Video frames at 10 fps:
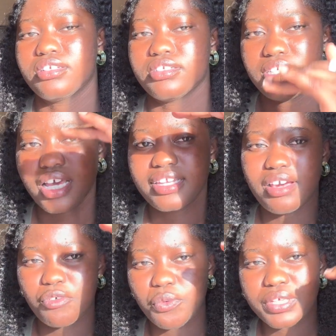yeah
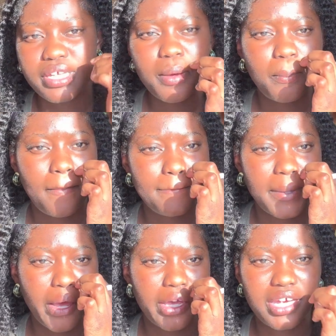level with them.
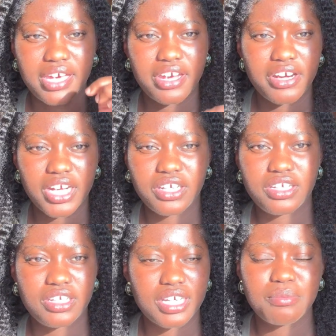But here
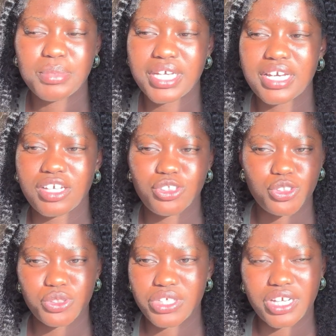you could be a
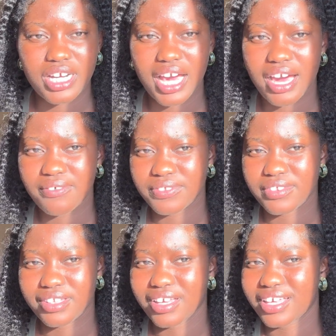junior and have
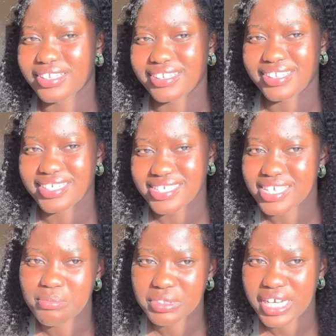the
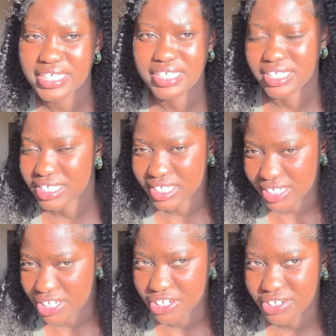same class as a
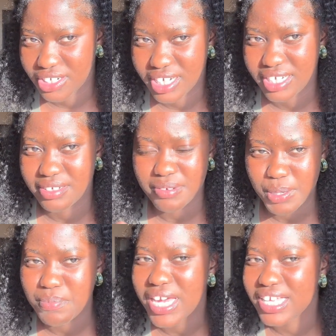senior, and it,
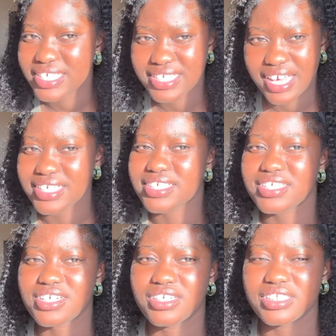it made
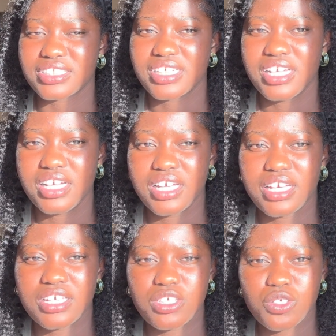sense because
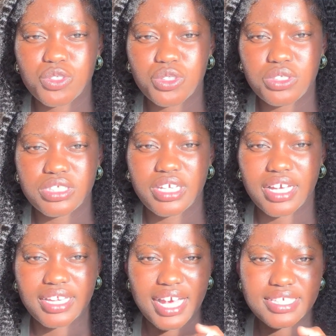you the
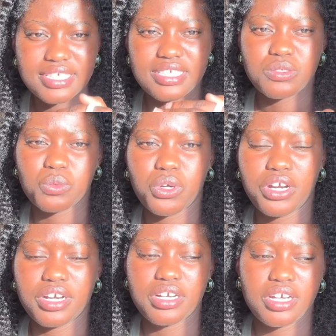classes
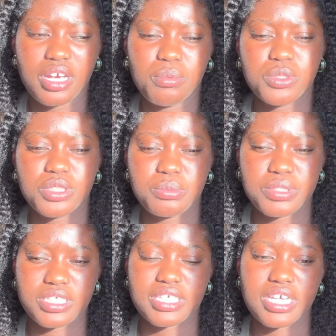were able to
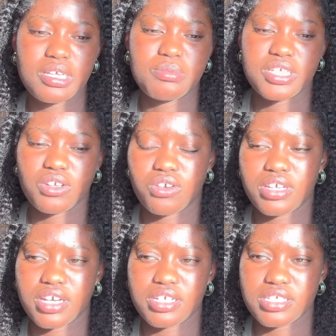be skipped and all
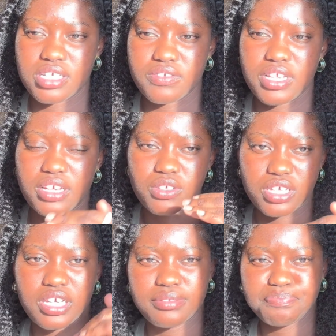that kind of stuff. Like, you
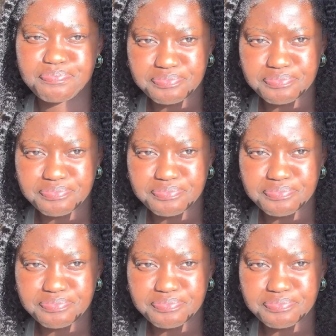can